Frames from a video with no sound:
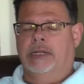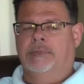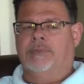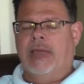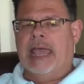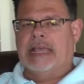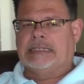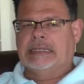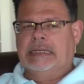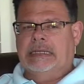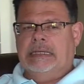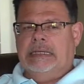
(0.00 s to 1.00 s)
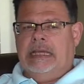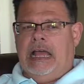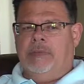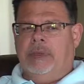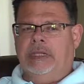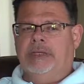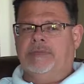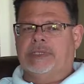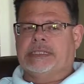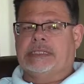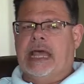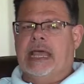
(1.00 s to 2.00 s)
In fact, I believe the
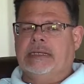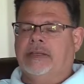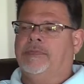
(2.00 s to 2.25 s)
site